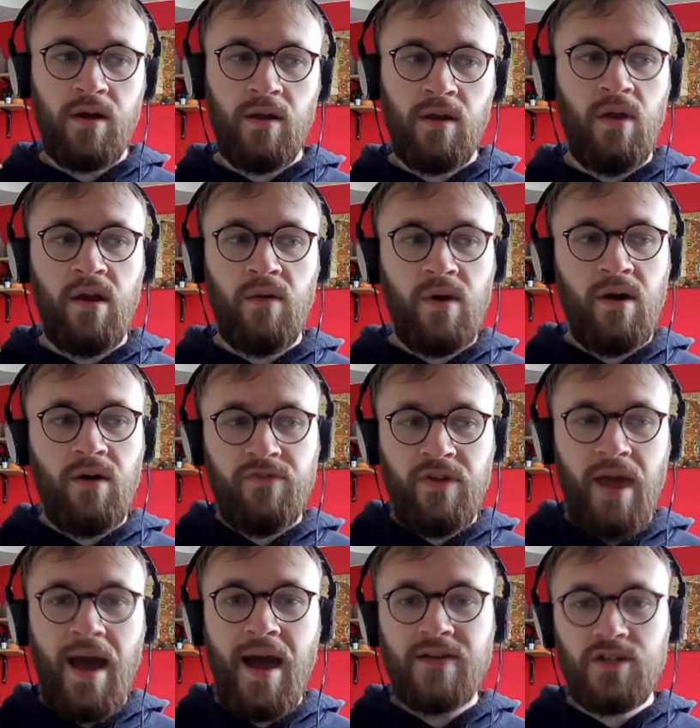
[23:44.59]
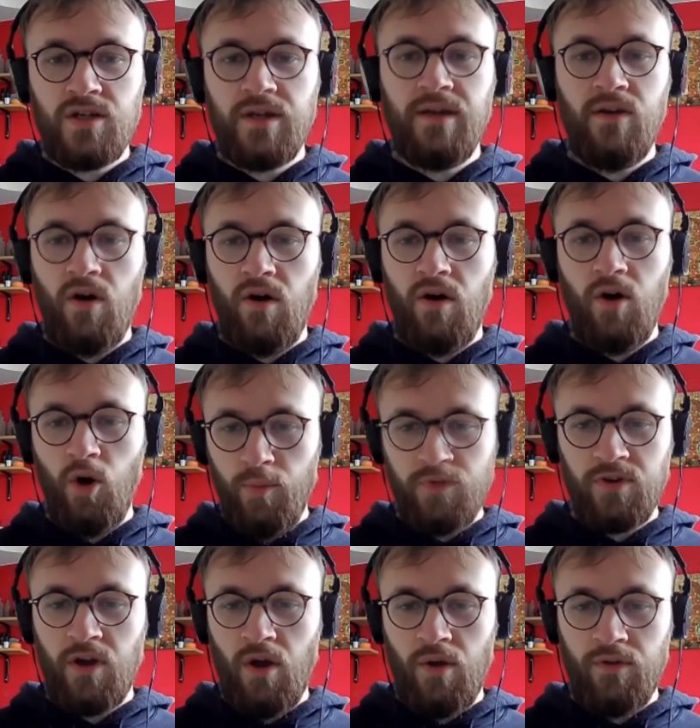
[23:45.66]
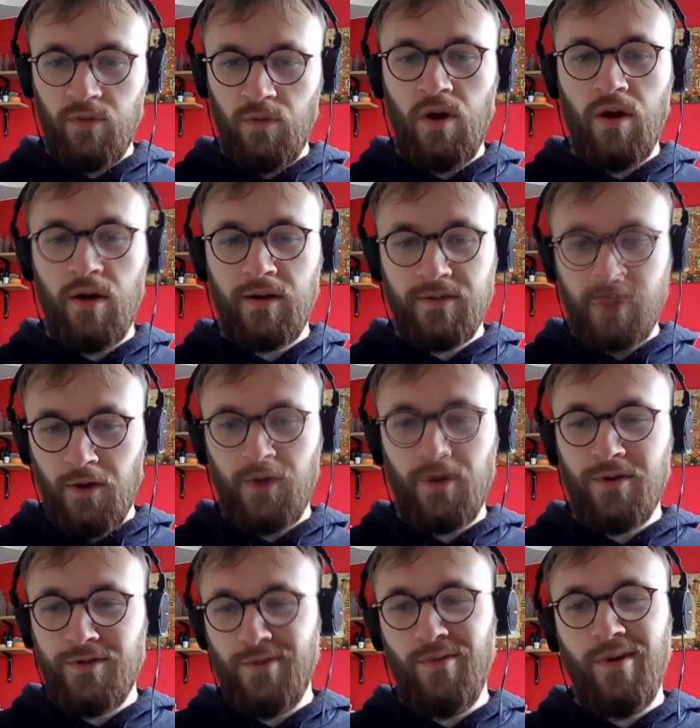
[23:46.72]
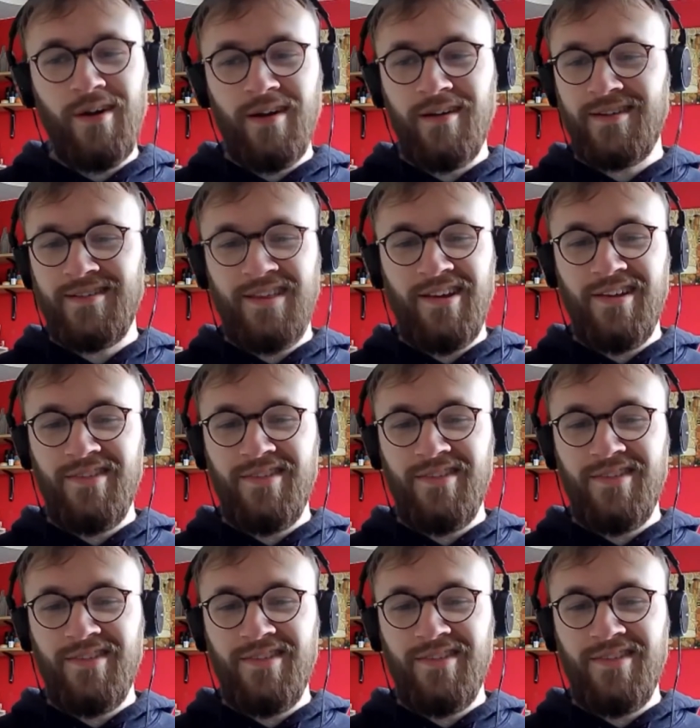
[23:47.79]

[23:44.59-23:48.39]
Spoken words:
I'm like, well, if you're actually not up to going to work, don't go to work. Like, they